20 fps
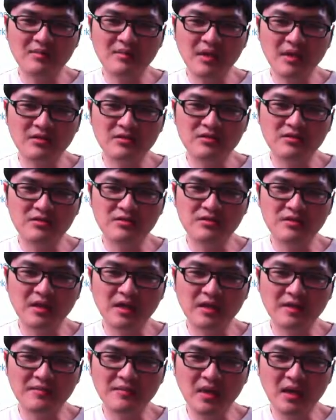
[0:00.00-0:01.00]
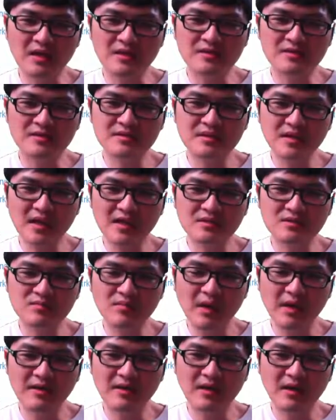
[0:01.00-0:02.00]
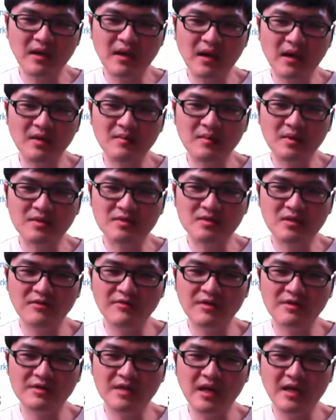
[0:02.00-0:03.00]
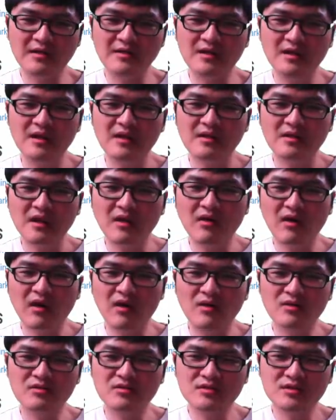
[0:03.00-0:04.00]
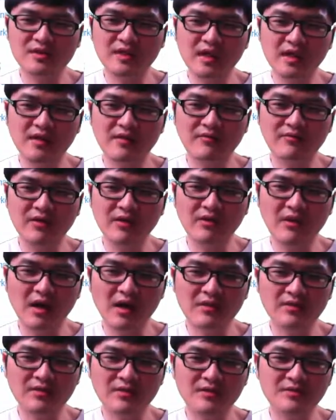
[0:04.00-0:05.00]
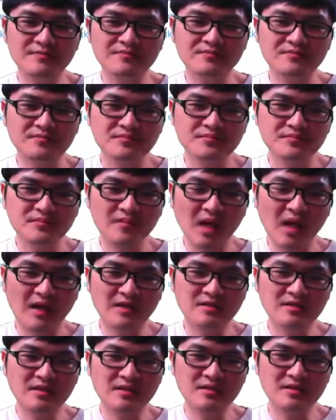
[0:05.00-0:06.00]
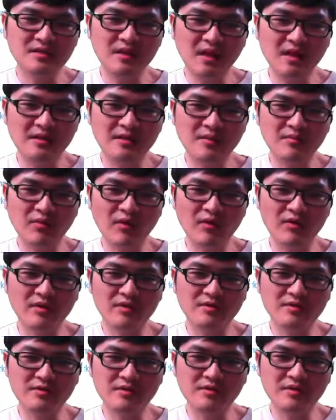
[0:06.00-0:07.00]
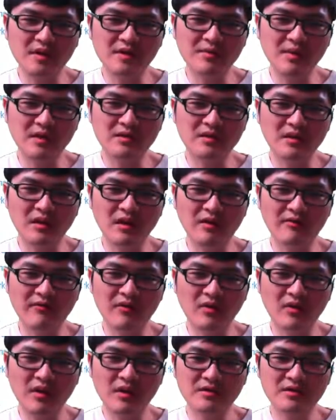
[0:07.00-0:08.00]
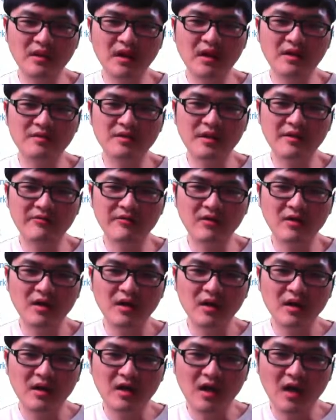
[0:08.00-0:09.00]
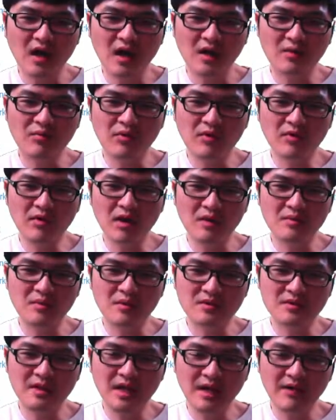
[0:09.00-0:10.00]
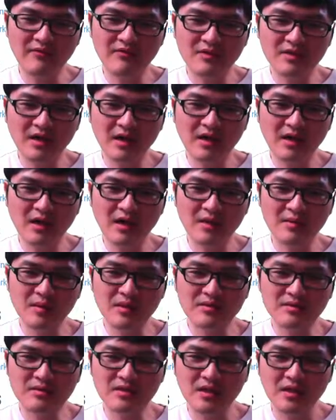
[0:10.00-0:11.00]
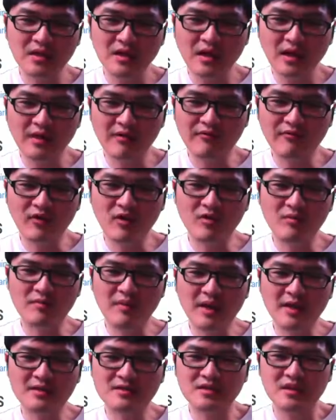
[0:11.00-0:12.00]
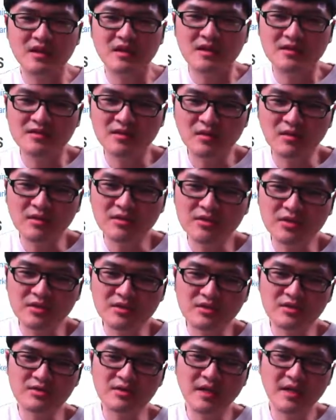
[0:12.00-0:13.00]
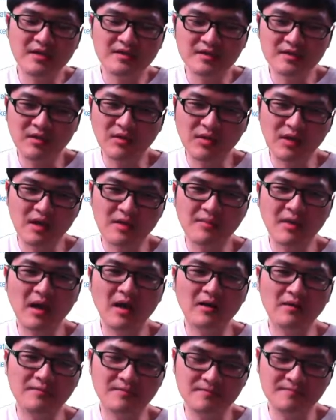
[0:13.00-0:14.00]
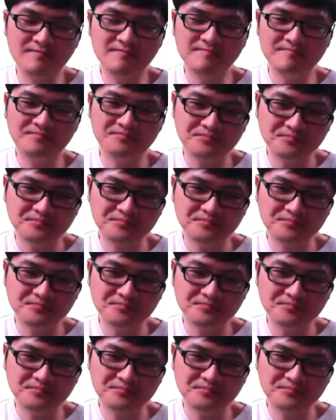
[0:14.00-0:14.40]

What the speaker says: send email to is not spam.com and service, and they'll also check a few other items and important to email delivery. Alternative programmers heaven.com use a phone-based solution to test your email.